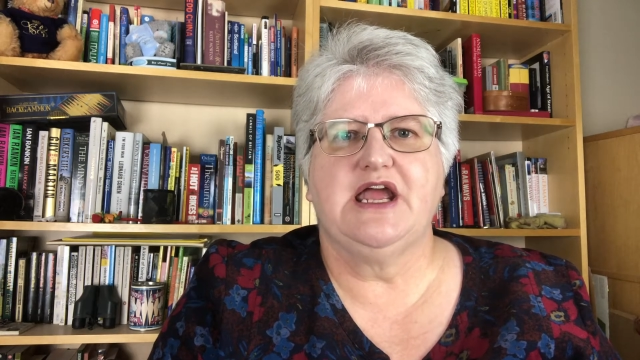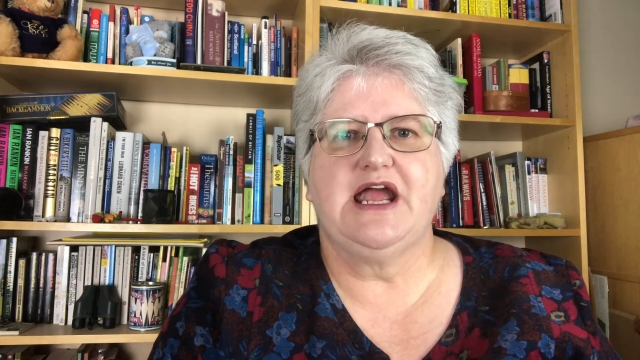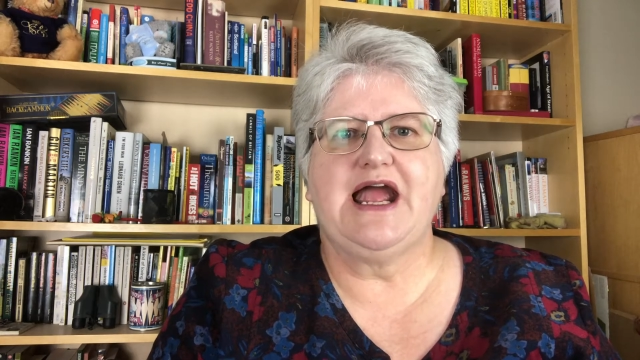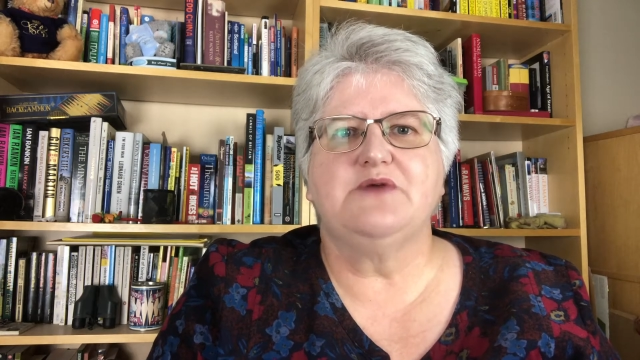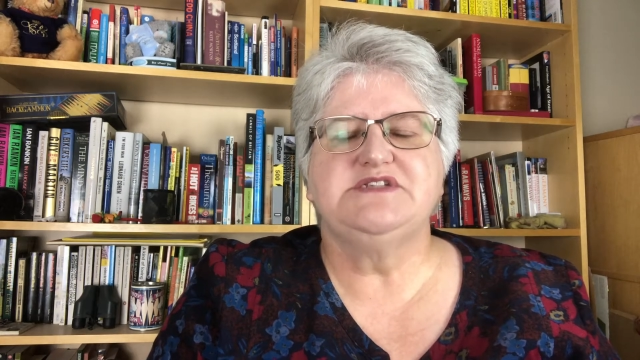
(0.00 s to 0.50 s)

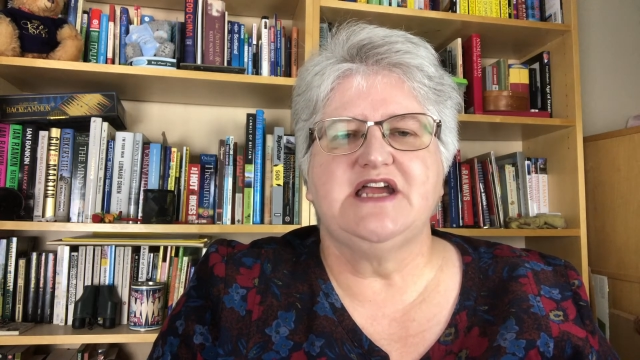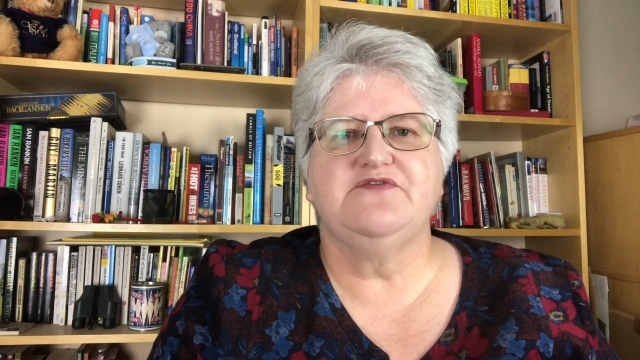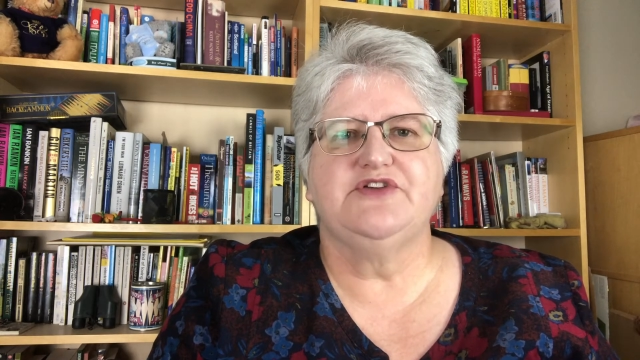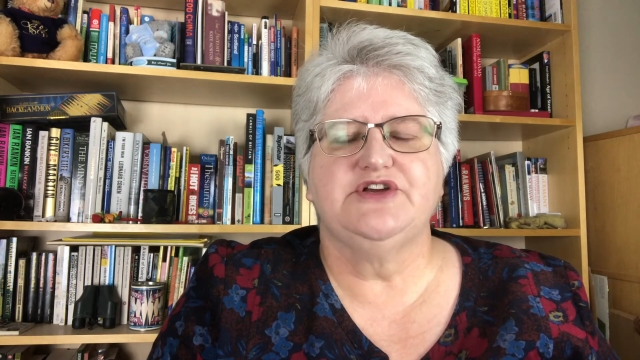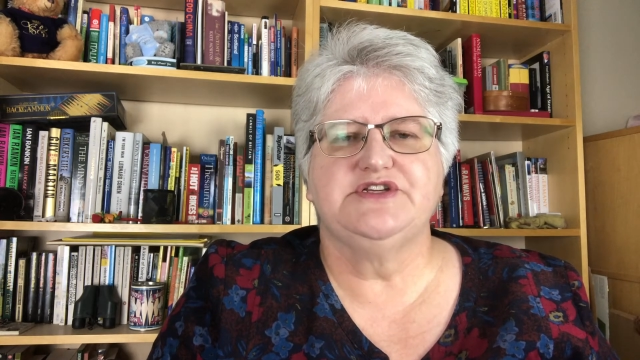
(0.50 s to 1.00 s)
how
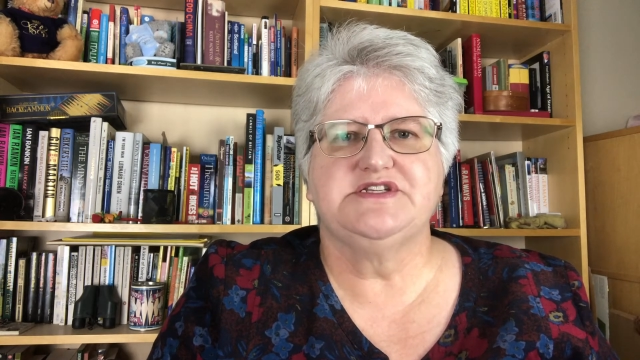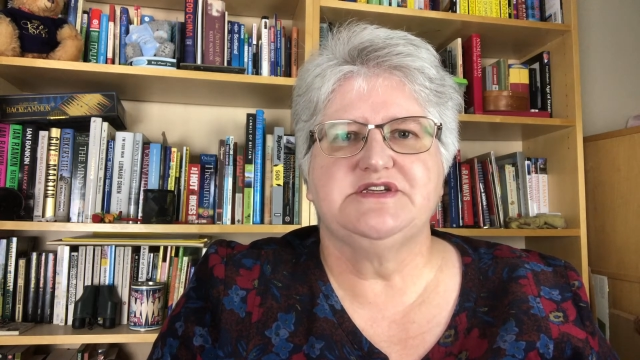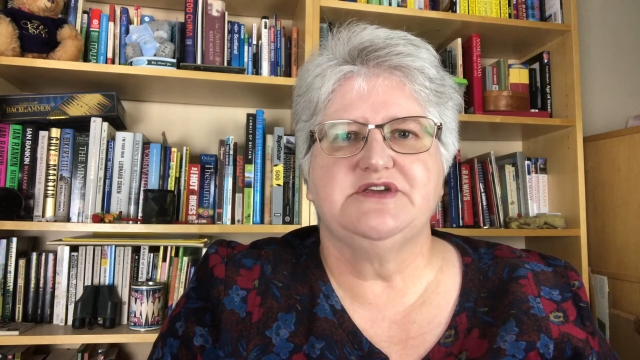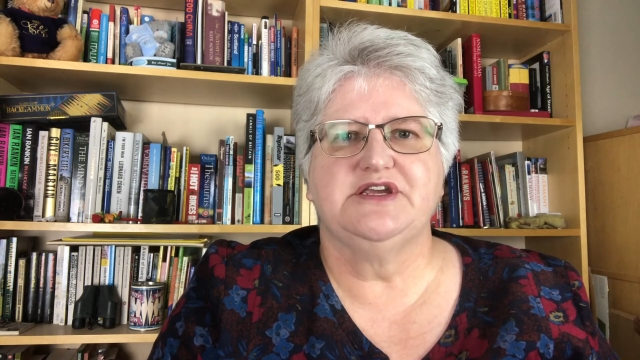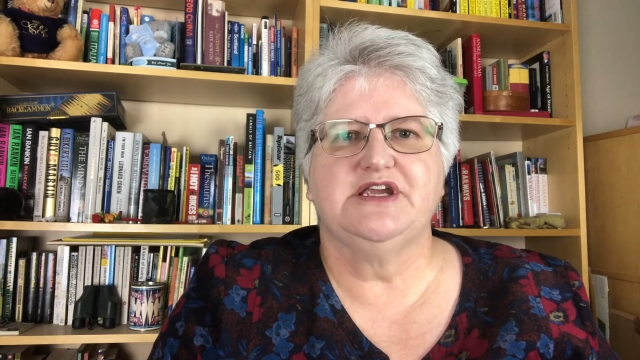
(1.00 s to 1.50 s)
diverse
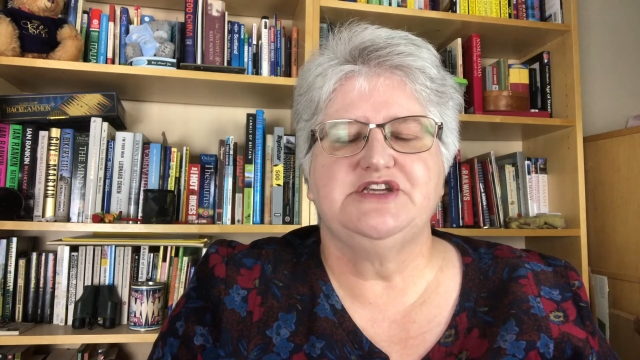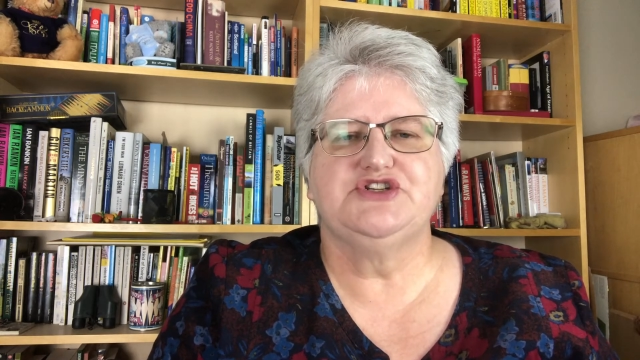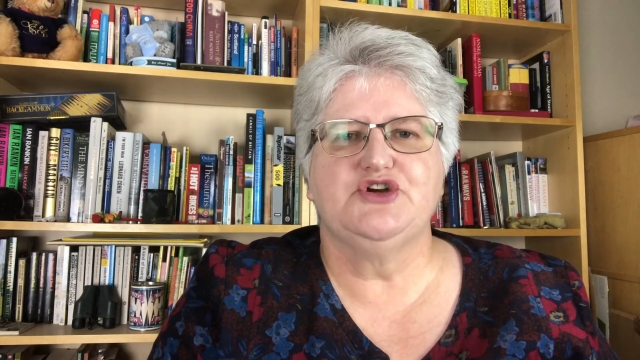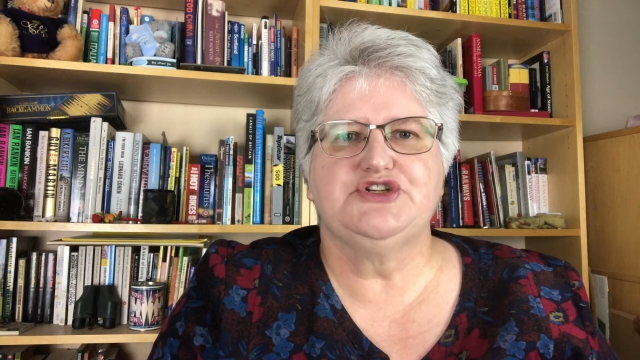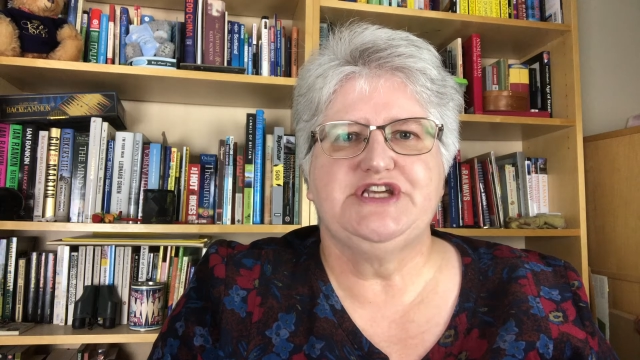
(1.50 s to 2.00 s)
is
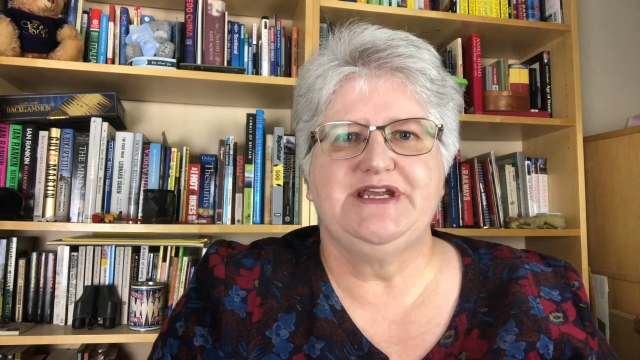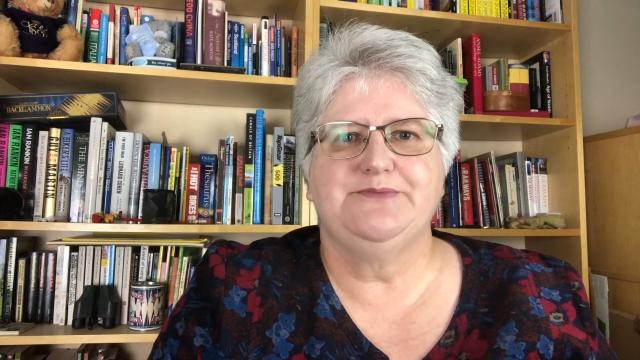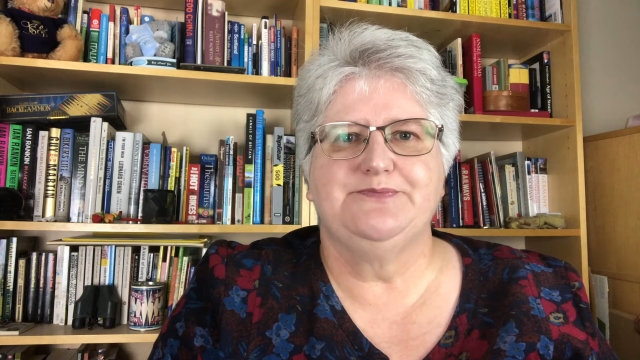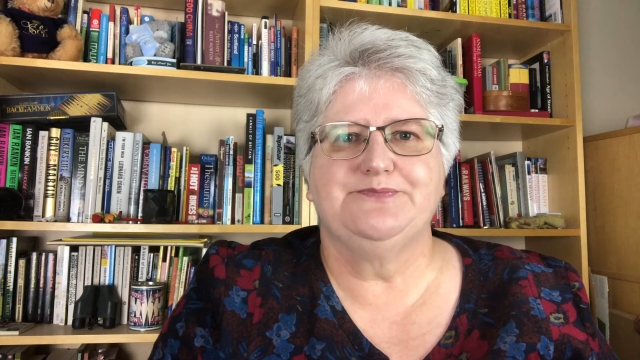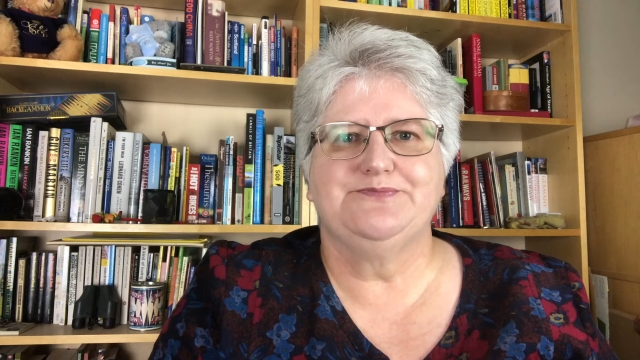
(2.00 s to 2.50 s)
your team?